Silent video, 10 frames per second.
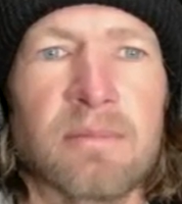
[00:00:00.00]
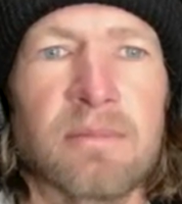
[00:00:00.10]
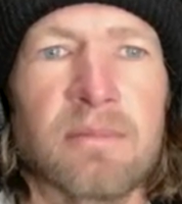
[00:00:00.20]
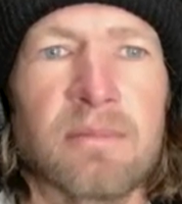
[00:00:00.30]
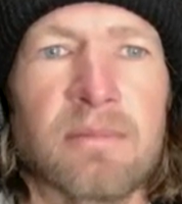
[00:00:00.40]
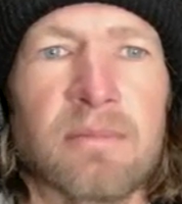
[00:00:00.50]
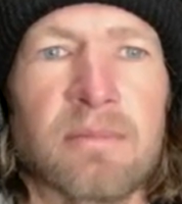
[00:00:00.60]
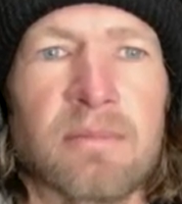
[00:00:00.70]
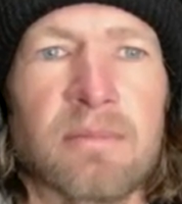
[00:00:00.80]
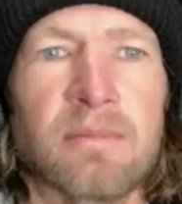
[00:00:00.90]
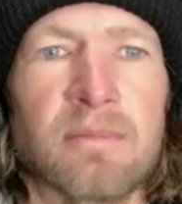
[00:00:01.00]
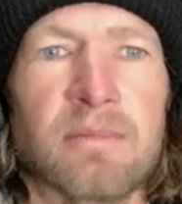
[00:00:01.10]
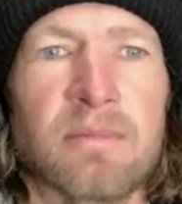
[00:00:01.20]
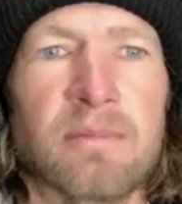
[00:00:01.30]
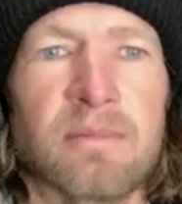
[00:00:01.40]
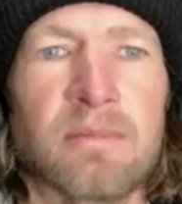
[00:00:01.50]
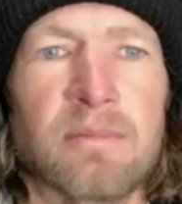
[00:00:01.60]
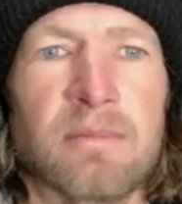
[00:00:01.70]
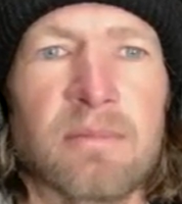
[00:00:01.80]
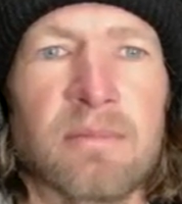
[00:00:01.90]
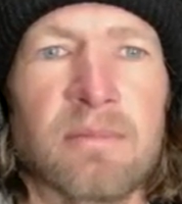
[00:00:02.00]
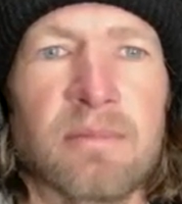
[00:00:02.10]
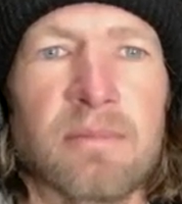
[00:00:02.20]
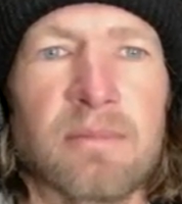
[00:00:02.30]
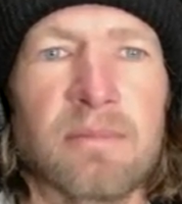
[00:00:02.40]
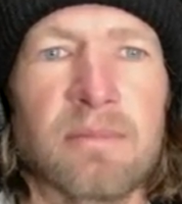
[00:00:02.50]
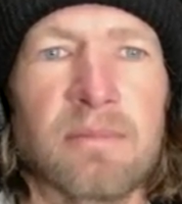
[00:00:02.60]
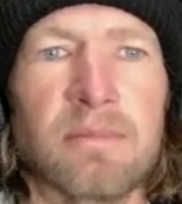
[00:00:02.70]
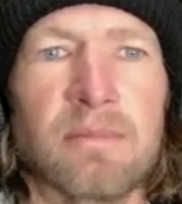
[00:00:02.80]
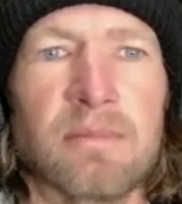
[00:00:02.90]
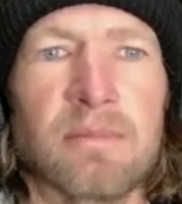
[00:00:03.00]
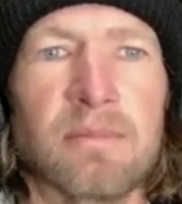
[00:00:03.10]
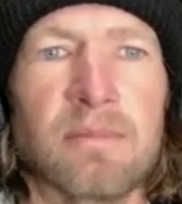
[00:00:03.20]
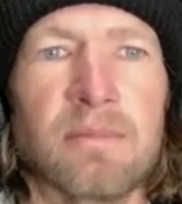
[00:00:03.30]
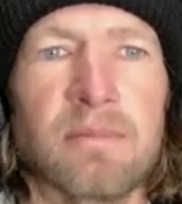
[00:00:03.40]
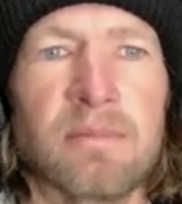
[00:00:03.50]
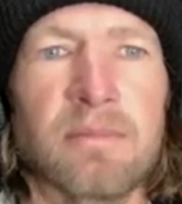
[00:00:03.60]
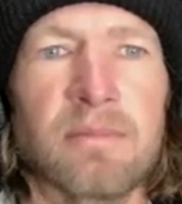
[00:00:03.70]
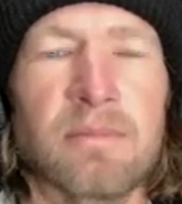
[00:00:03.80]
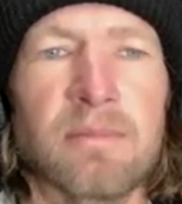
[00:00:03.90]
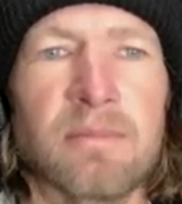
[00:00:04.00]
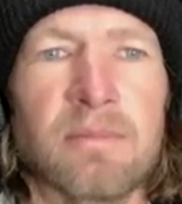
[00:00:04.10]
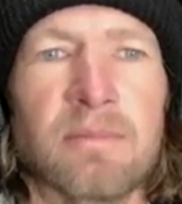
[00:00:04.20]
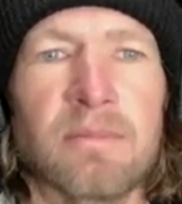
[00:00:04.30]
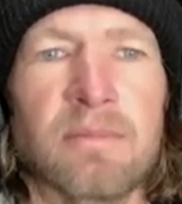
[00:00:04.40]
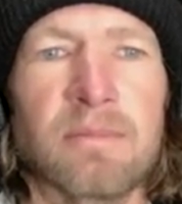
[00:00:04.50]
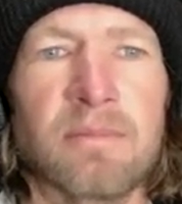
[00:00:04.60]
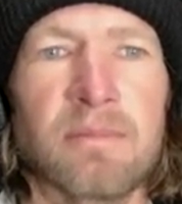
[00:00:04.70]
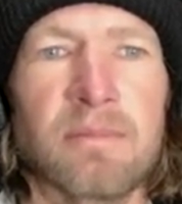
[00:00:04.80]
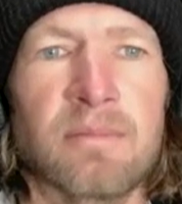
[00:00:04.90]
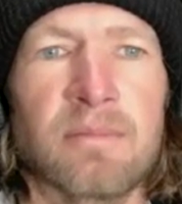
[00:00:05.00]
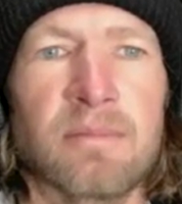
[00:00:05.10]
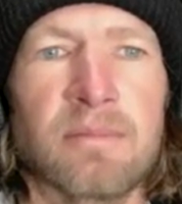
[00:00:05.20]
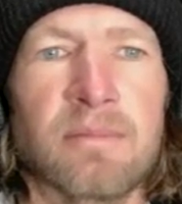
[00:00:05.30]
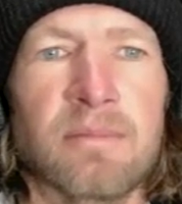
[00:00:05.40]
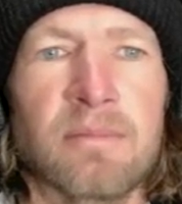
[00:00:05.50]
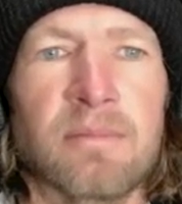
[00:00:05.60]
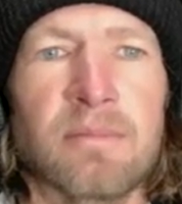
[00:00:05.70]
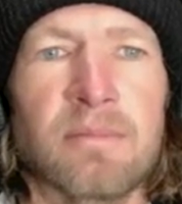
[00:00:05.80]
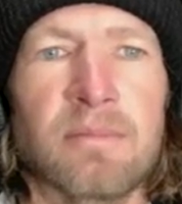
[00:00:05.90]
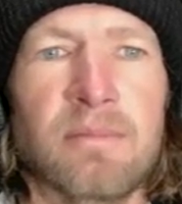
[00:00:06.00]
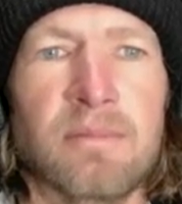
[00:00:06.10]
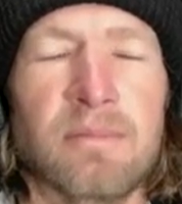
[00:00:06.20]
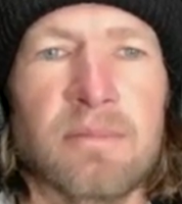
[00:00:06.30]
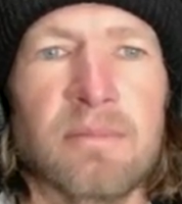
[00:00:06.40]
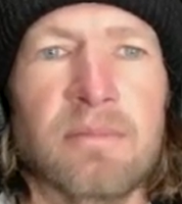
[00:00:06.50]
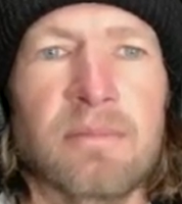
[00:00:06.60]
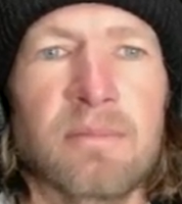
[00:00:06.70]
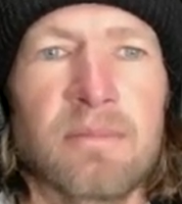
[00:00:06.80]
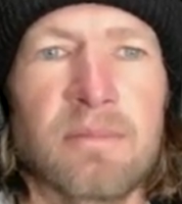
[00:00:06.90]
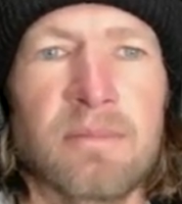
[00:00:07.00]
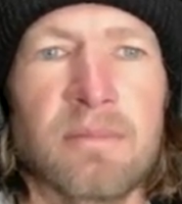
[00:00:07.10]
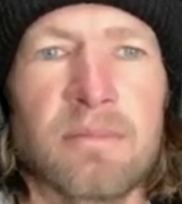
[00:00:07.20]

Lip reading: This person isn't speaking.